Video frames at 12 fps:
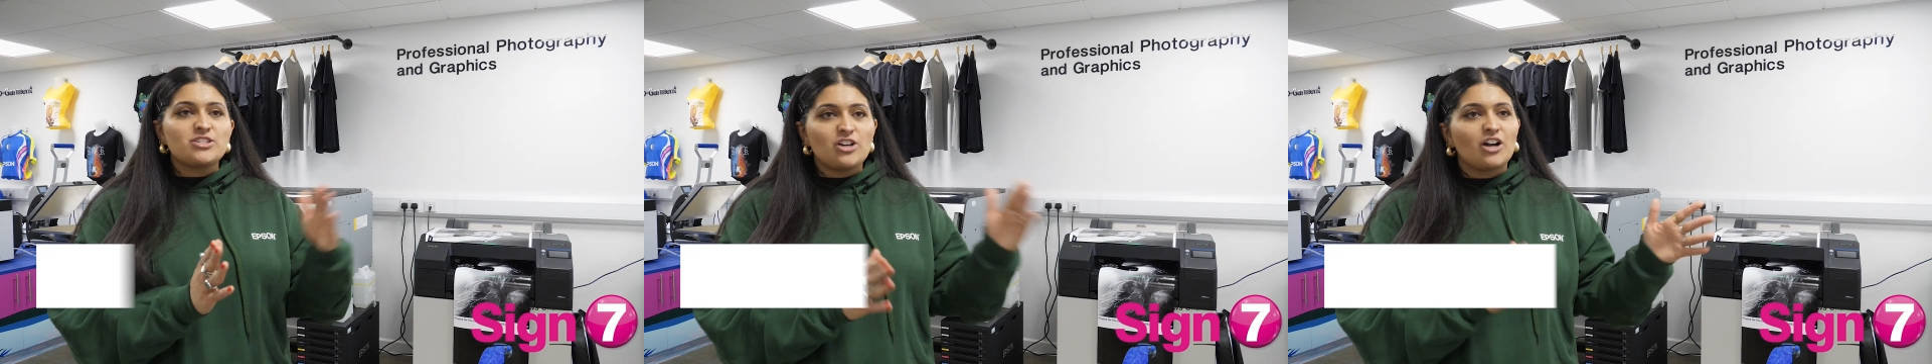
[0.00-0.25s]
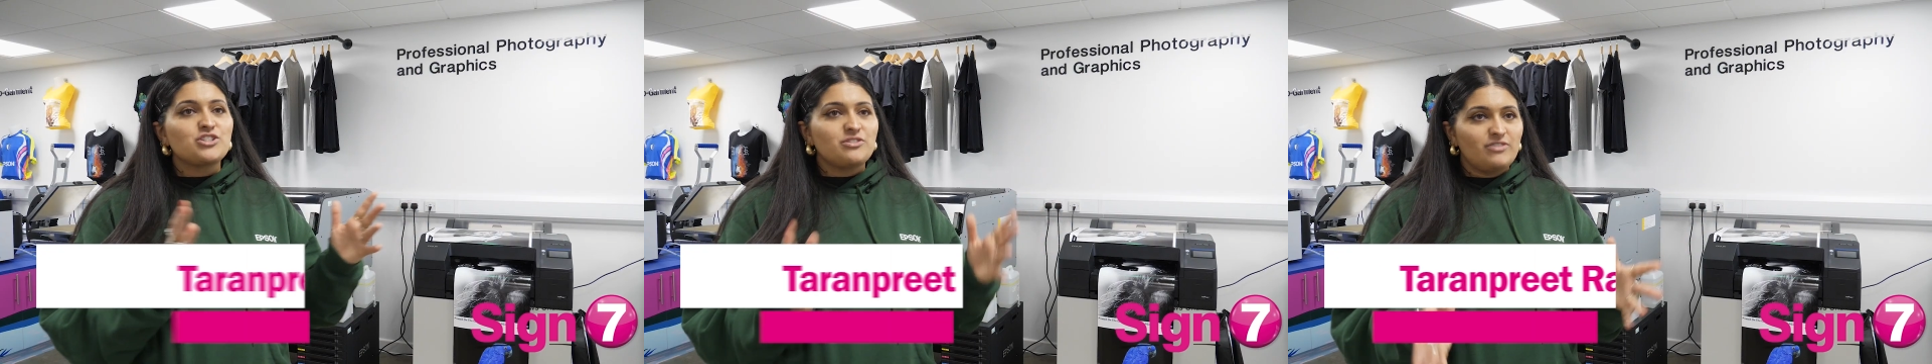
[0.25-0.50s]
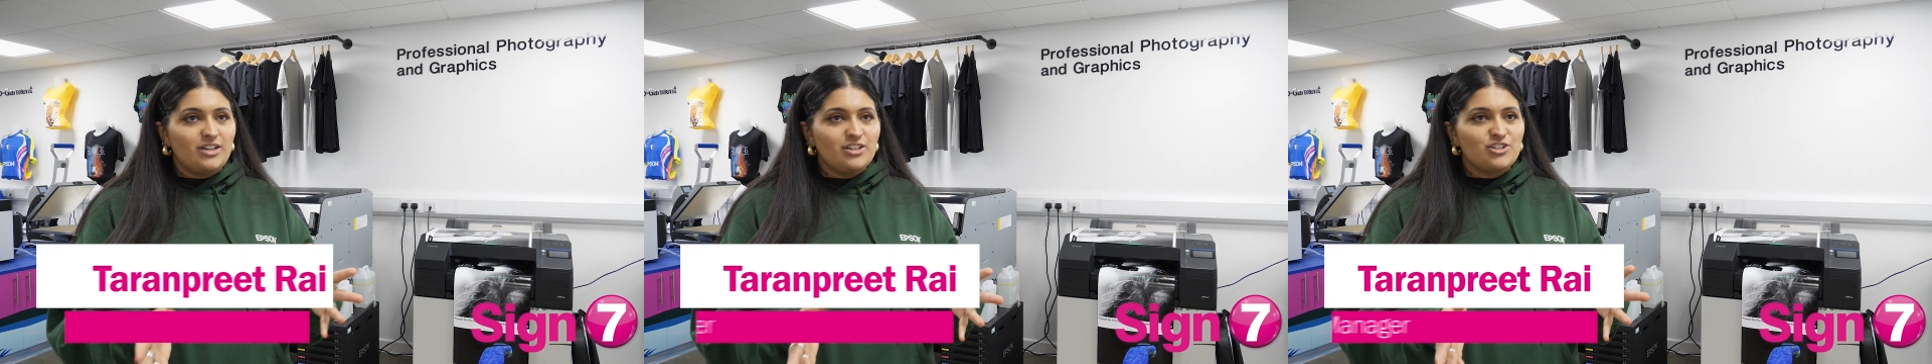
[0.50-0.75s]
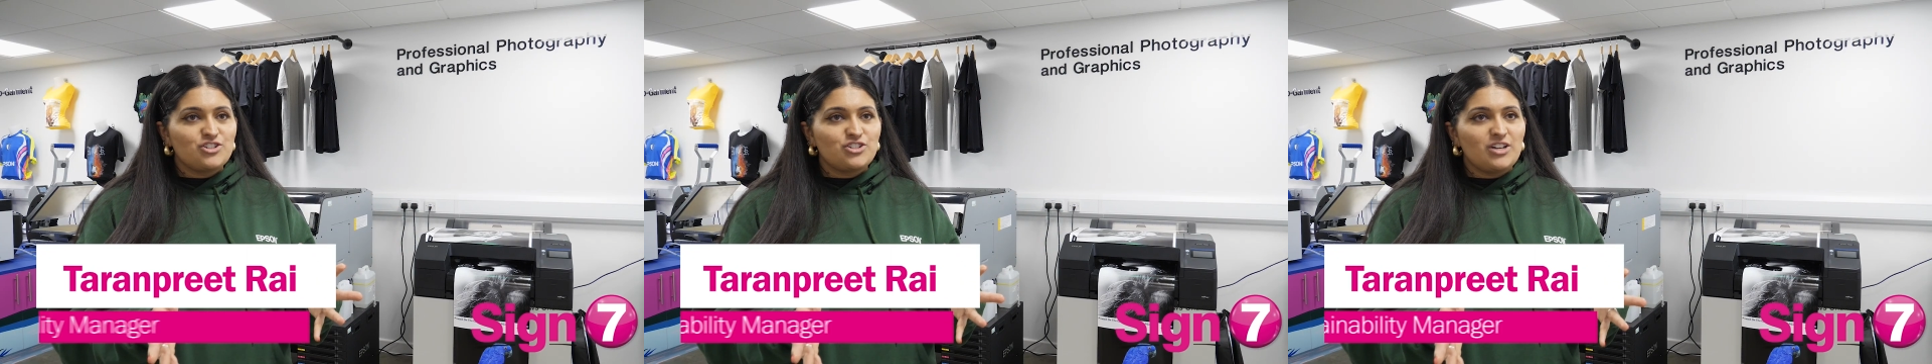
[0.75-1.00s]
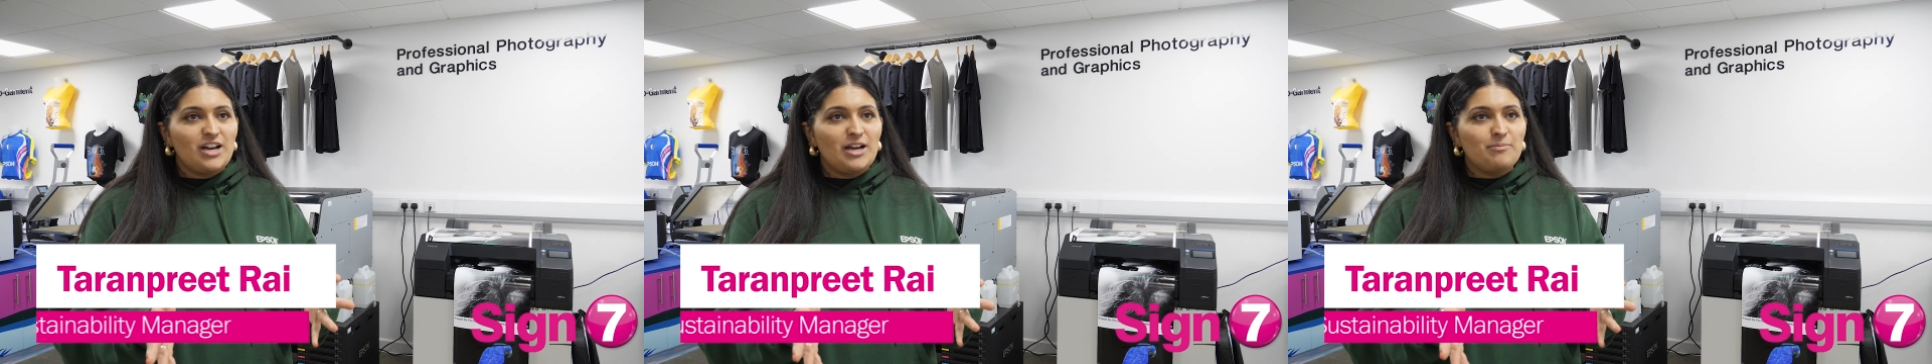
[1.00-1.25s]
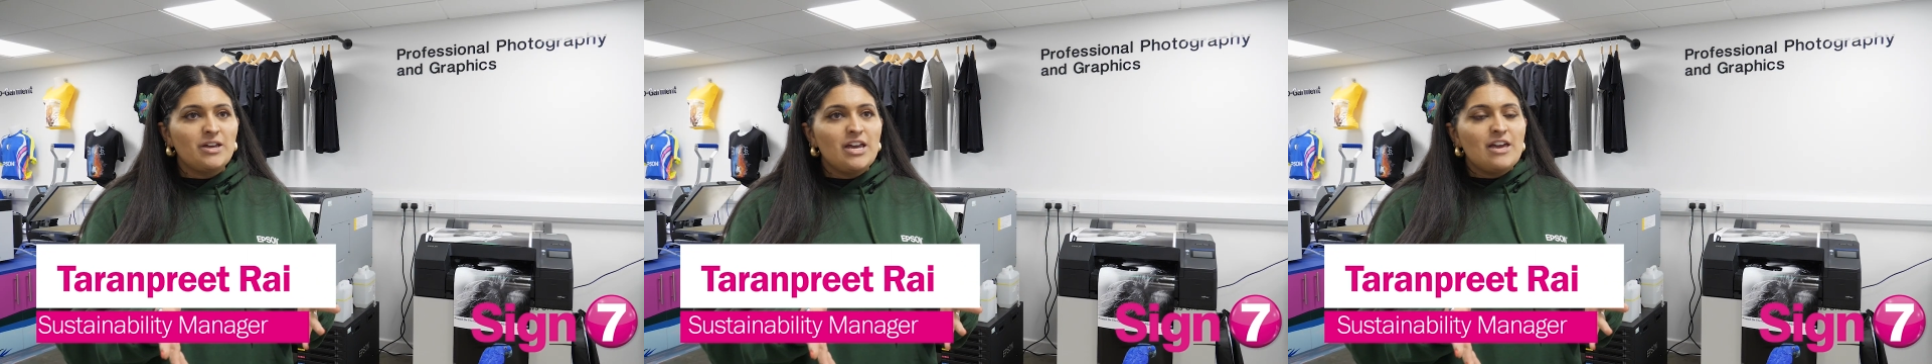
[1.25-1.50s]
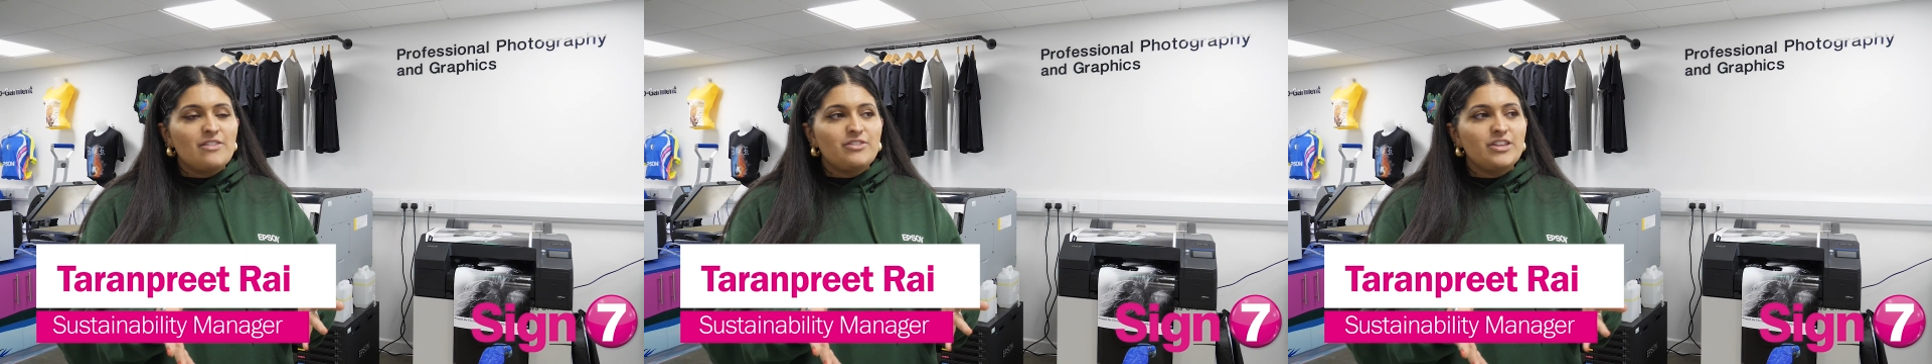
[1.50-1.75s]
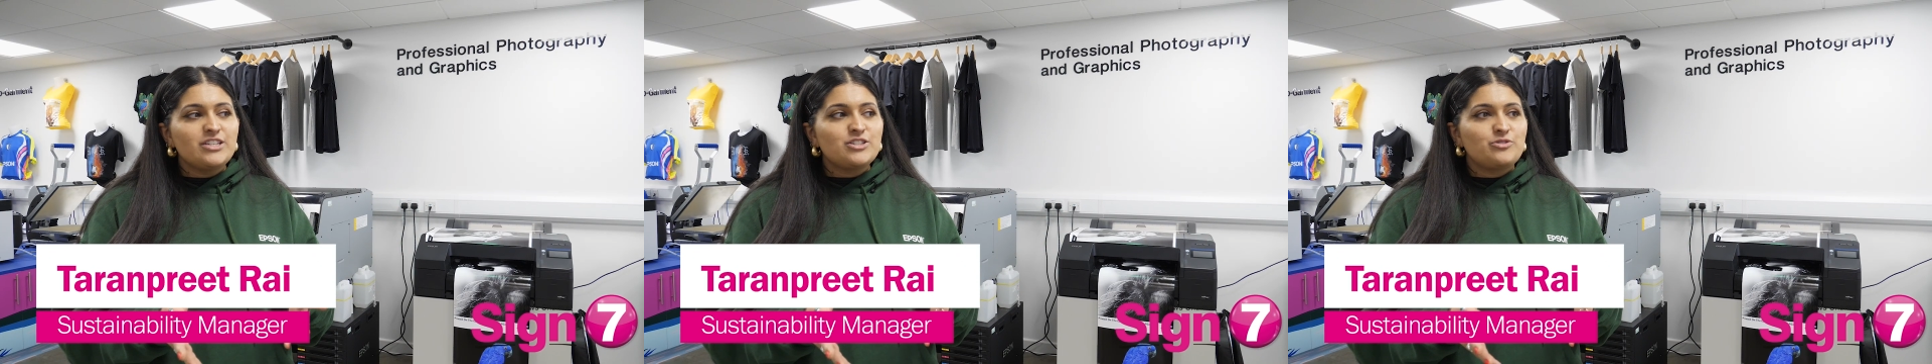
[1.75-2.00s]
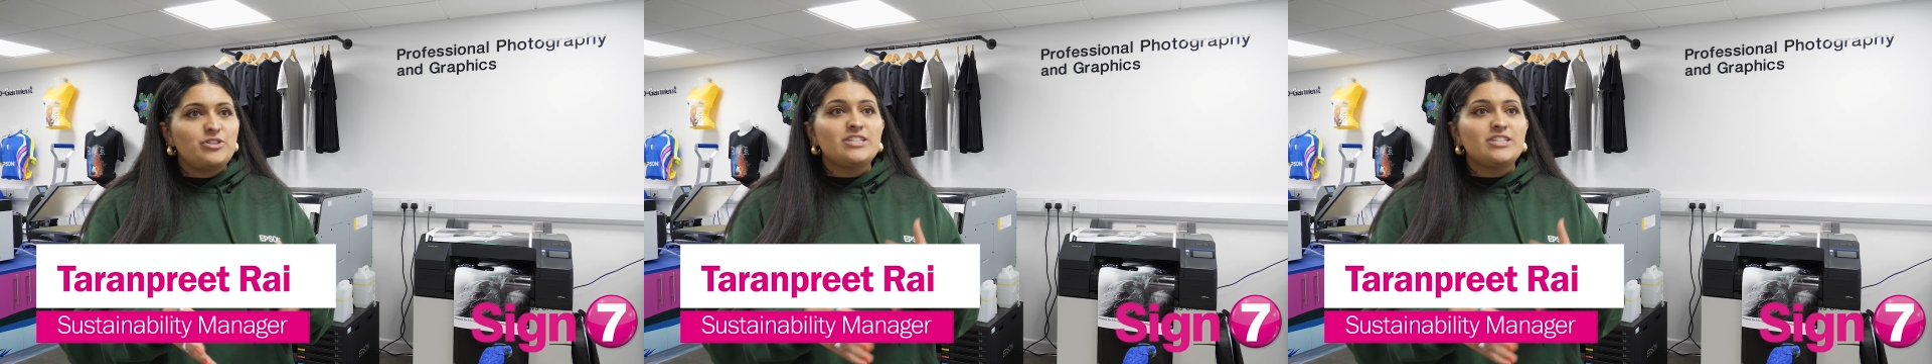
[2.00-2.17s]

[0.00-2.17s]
start to the finish. This